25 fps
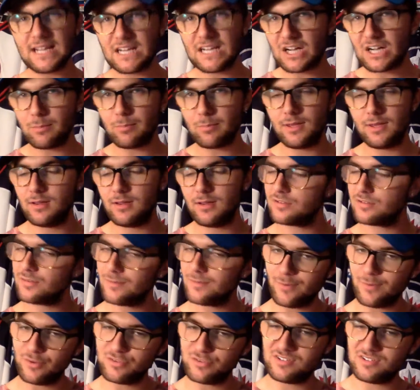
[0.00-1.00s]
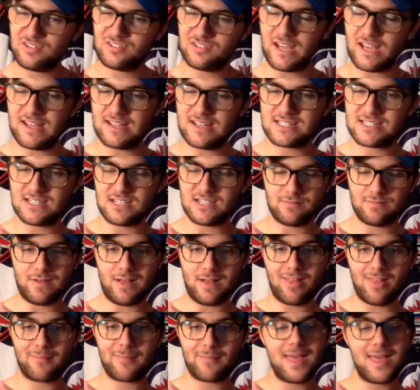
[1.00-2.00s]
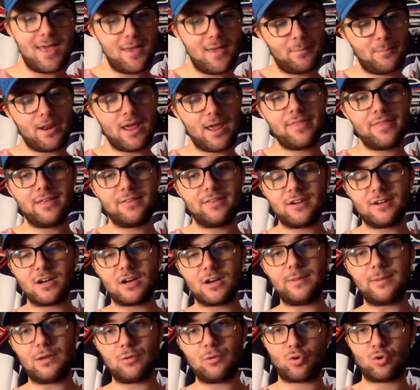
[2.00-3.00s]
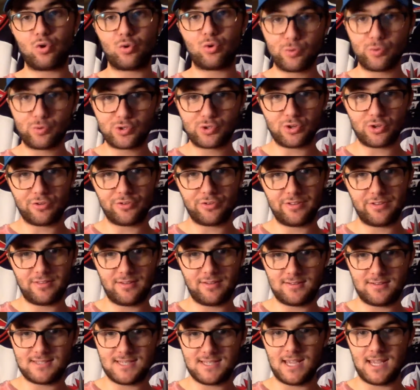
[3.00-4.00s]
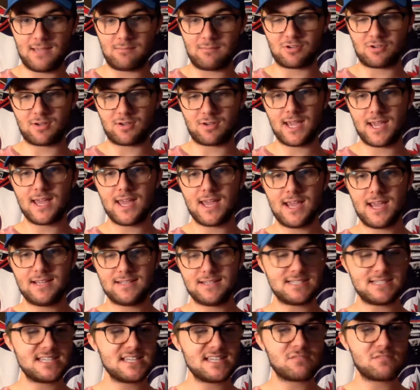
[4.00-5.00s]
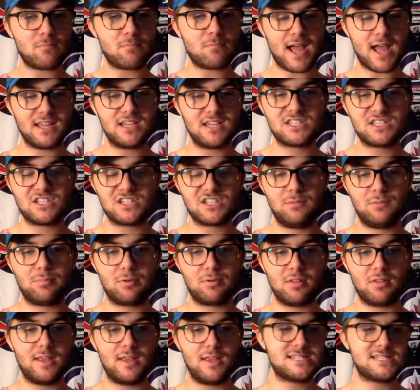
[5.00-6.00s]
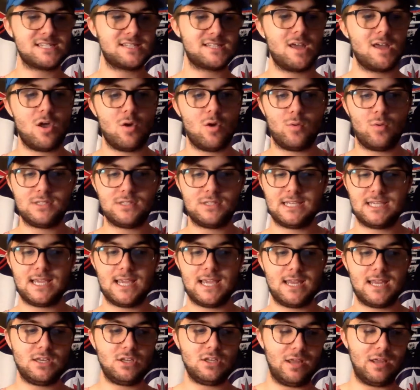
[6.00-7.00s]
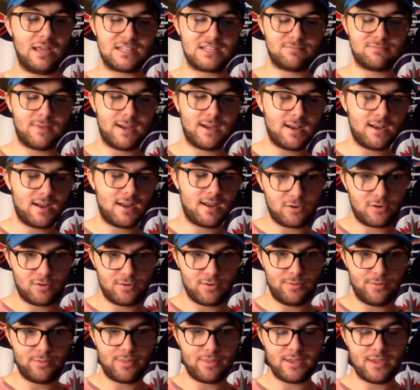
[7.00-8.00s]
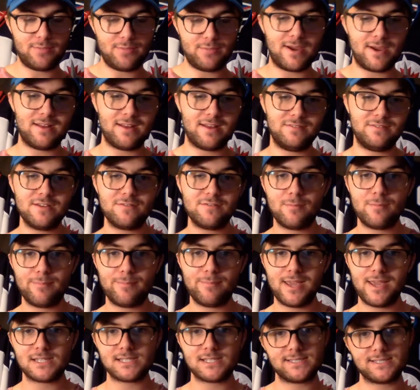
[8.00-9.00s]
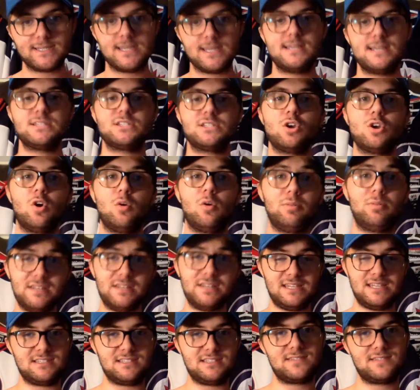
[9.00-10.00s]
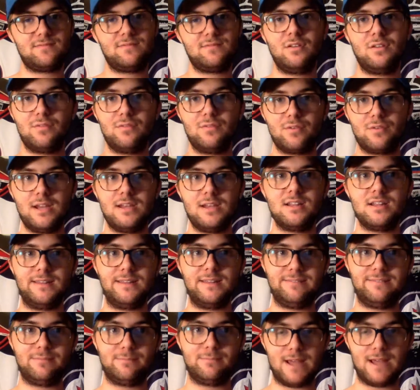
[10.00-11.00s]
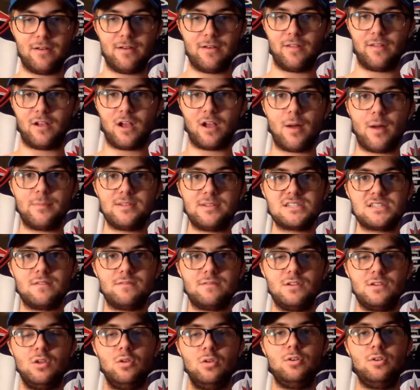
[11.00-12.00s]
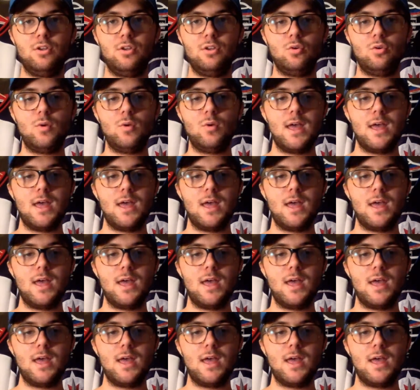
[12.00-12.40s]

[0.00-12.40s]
a couple years for most of these guys to develop, but I think they're going to be crucial to their teams, okay? This is my sleeper list. Once again, you guys might not agree with it. You might have different picks, so please feel free to leave them down in the comments if you do.